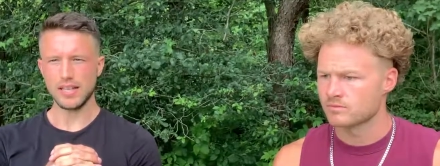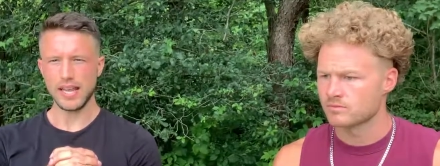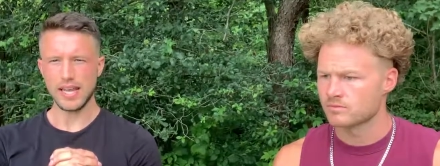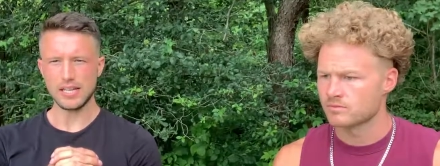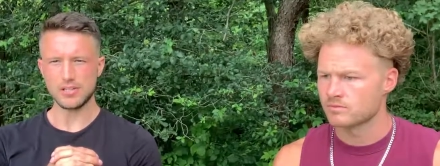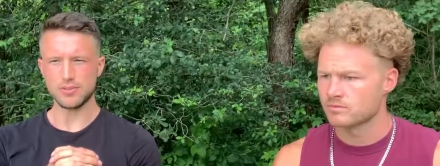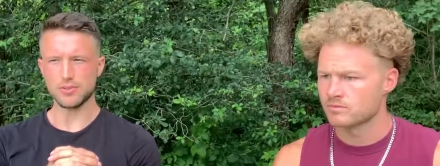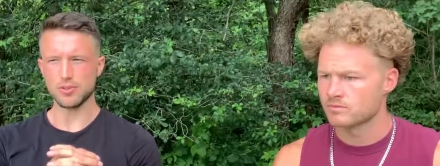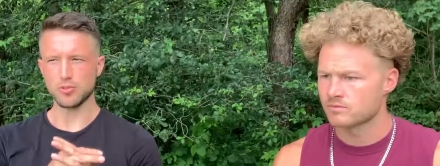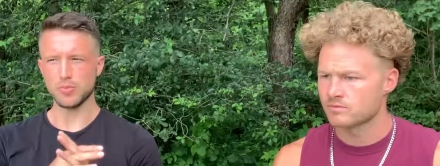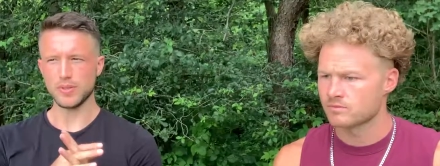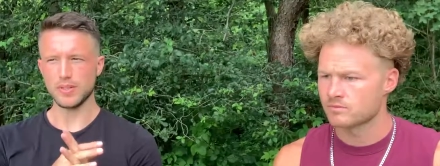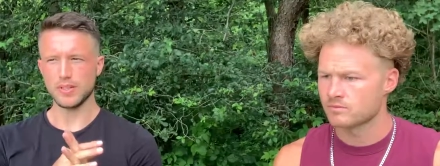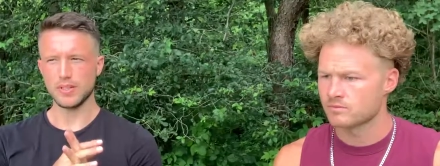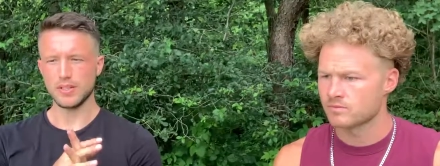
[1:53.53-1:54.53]
Speaker 1: age group.
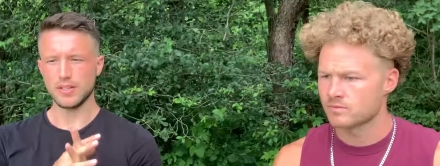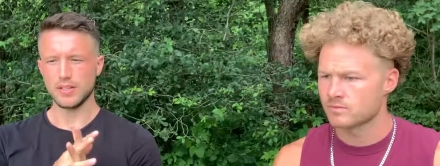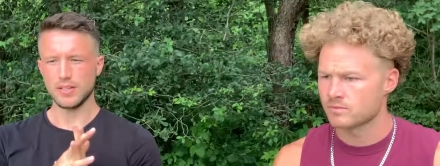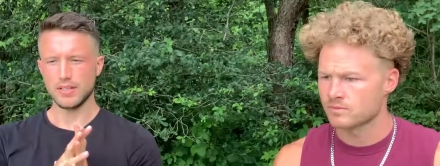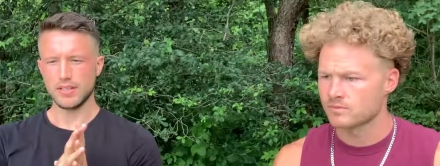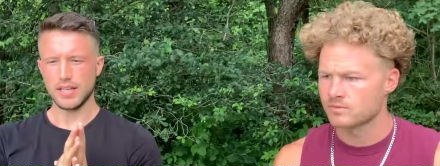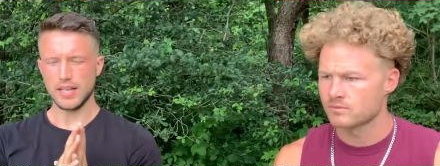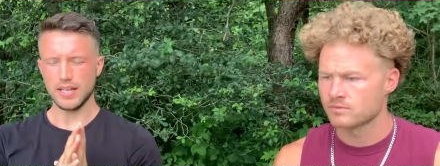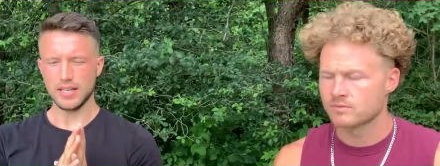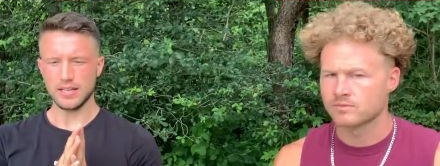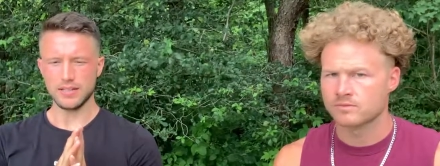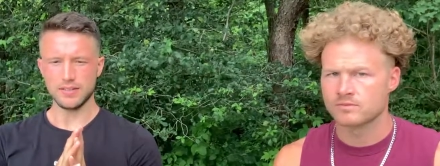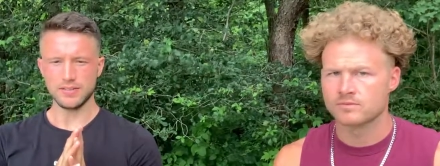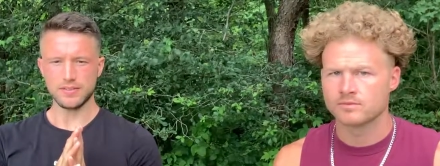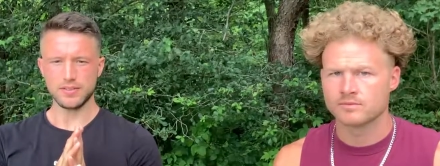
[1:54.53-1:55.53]

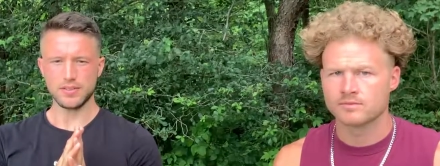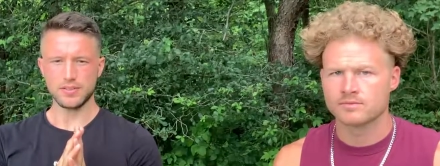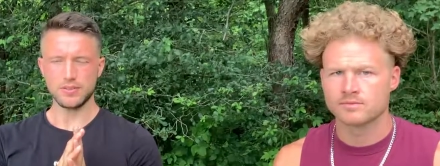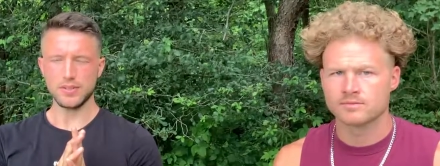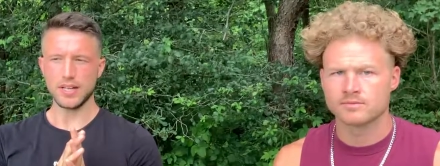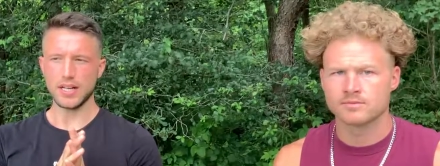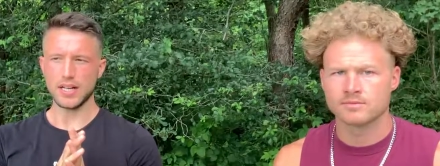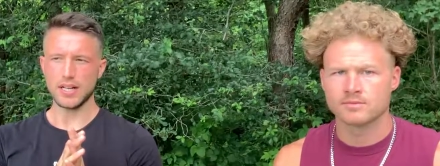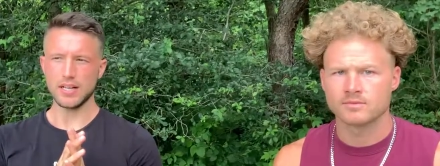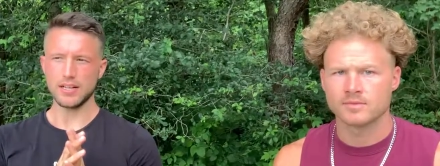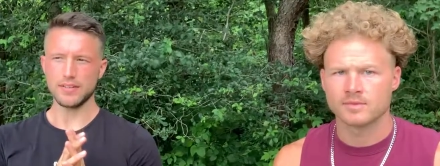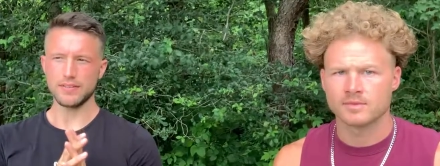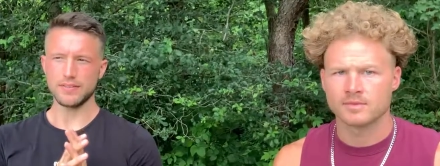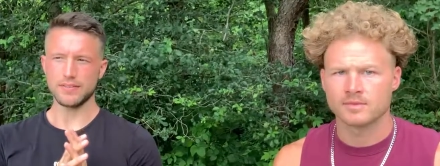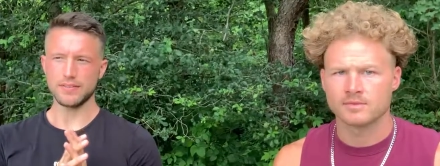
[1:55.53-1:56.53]
And you
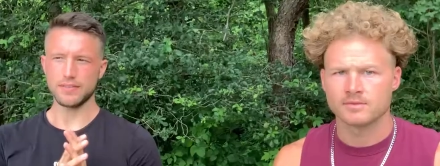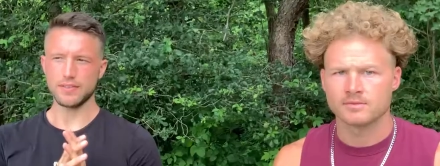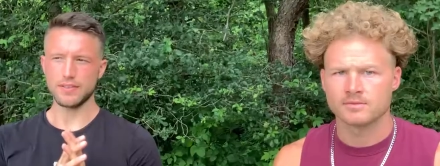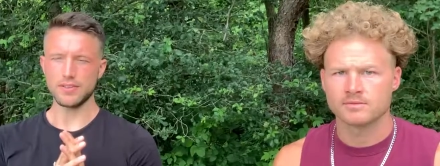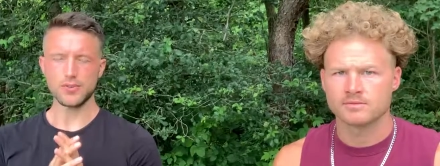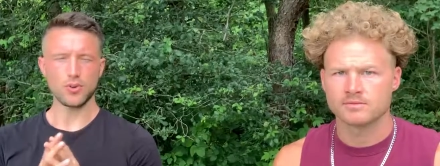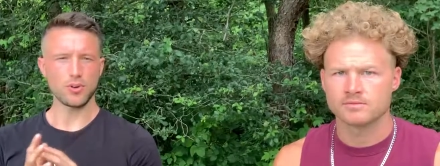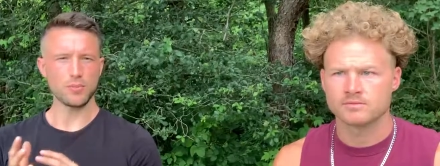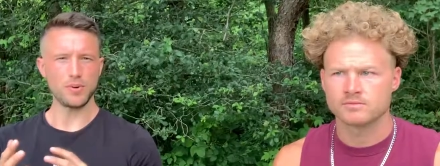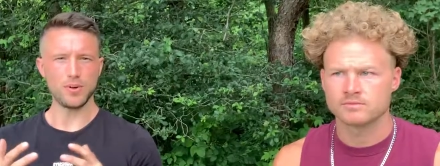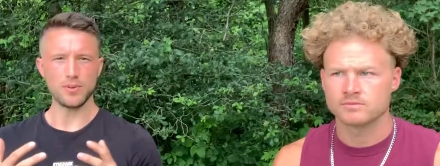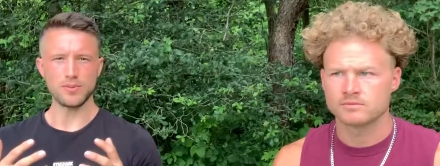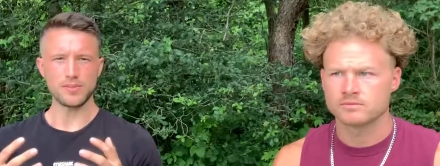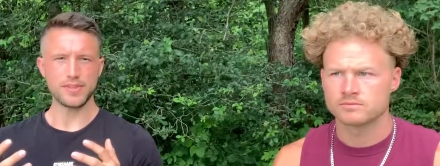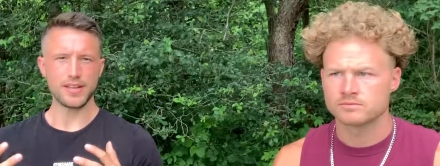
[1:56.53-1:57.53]
got these
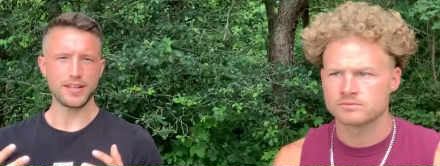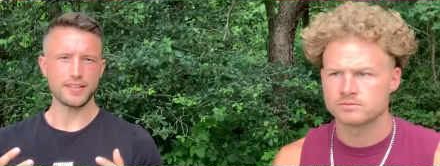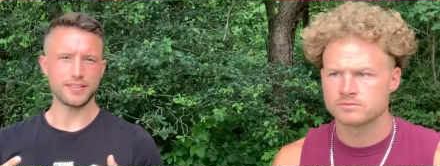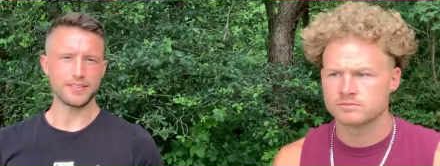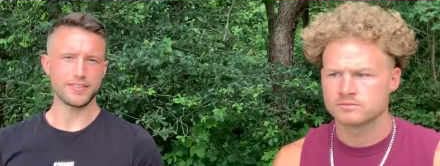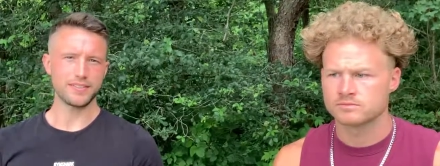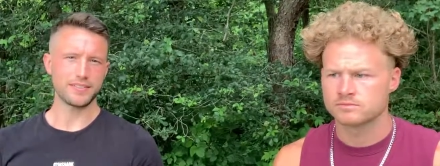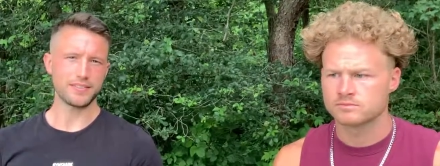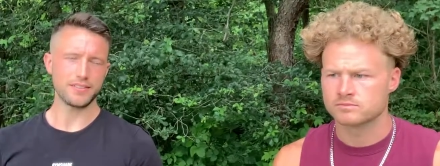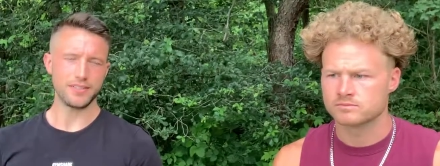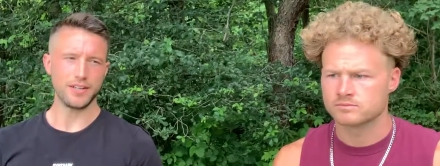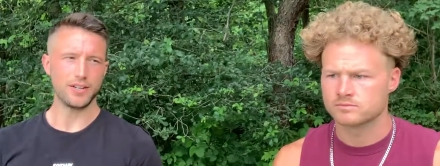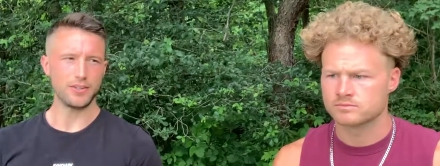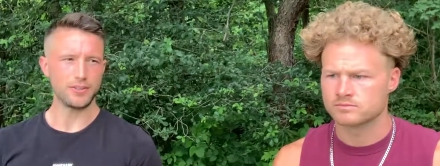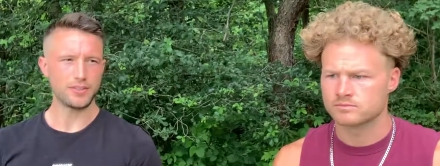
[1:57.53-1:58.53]
hormones that, you
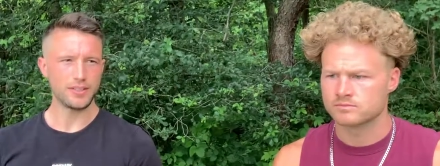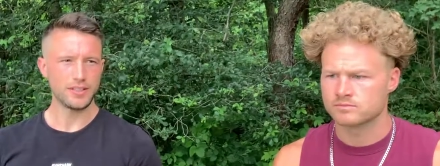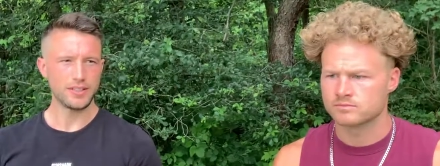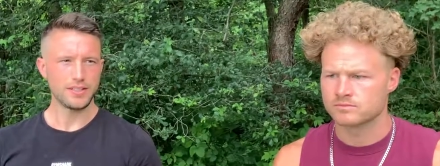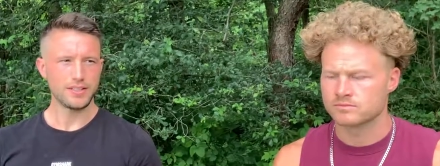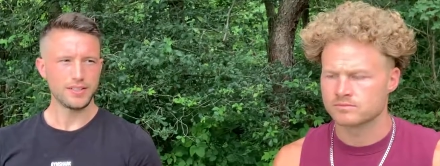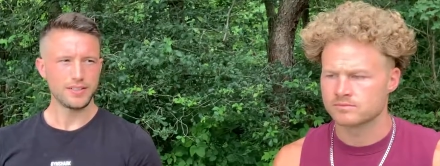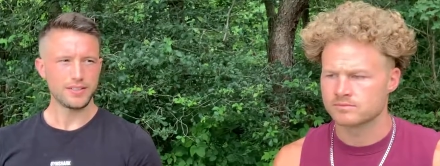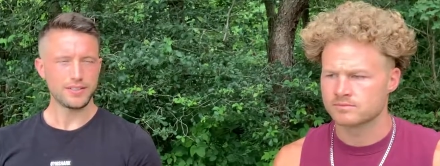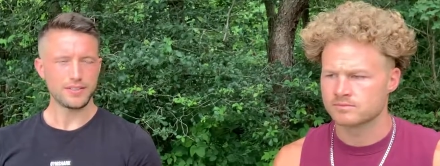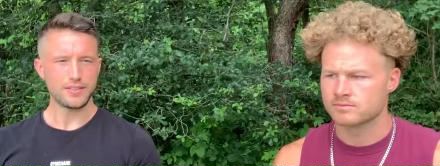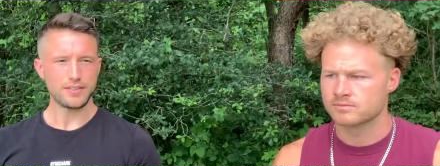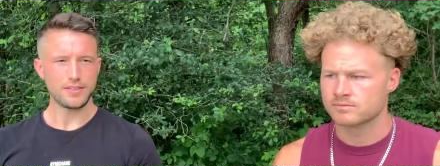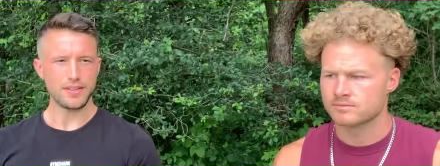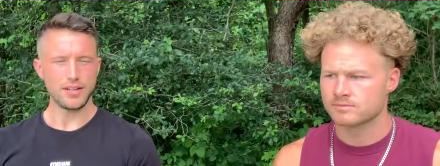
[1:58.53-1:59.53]
know,
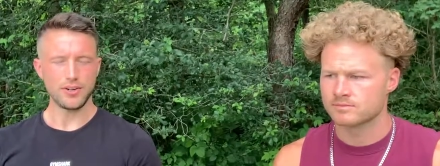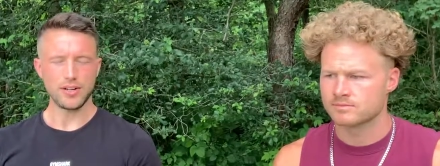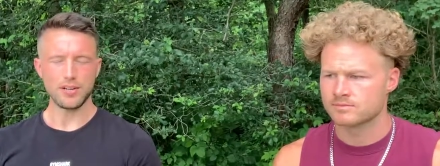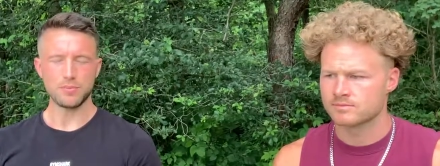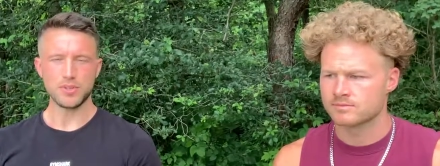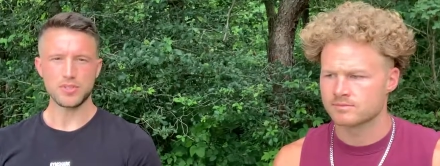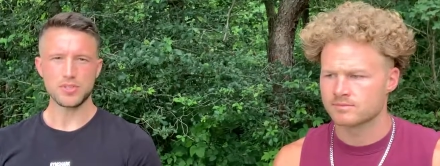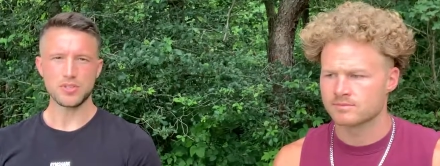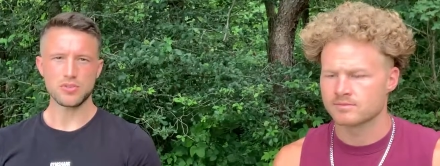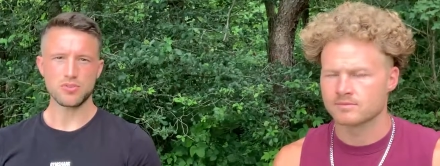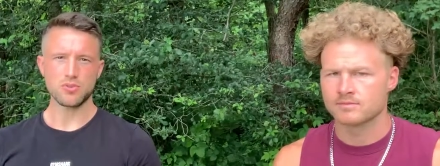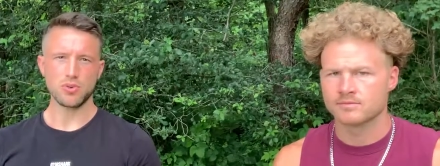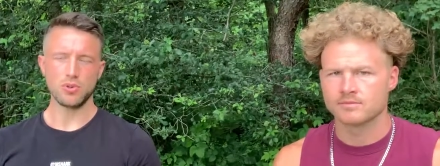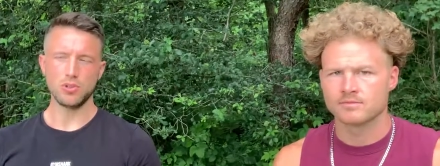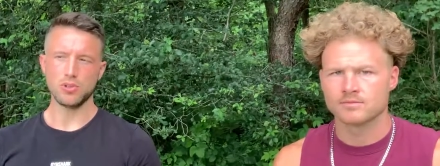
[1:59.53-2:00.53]
they don't have much
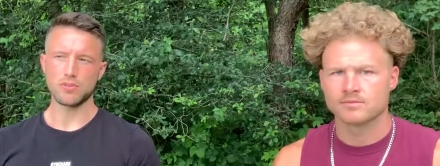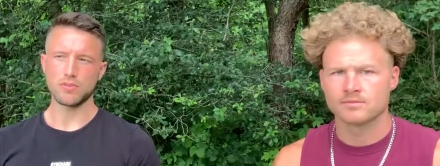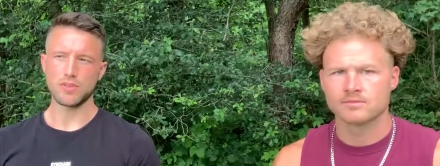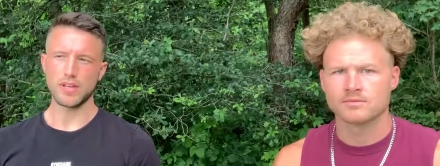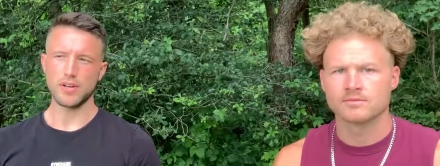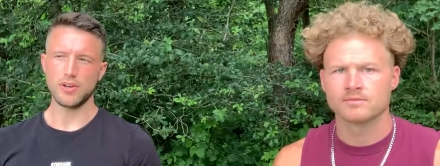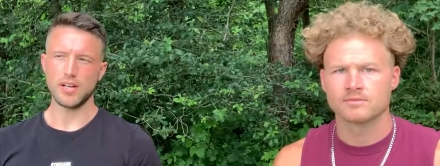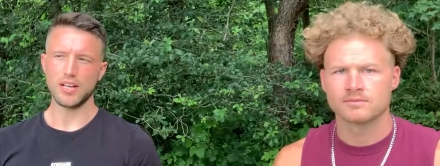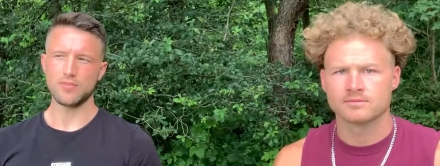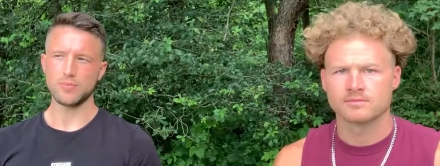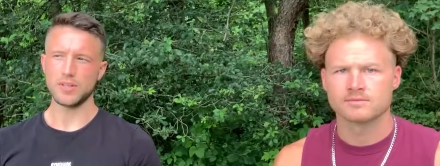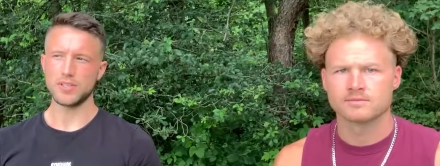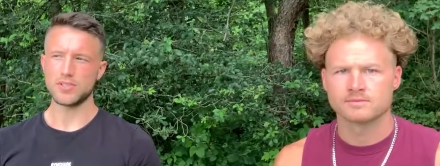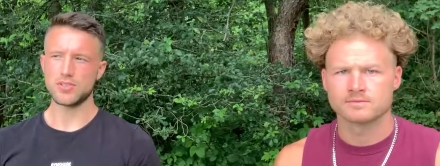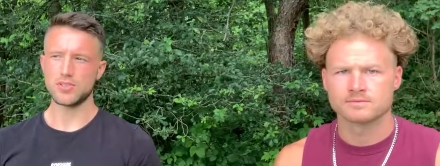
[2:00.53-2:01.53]
control over. They don't have
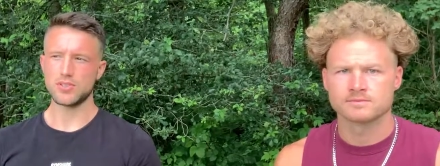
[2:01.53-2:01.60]
much...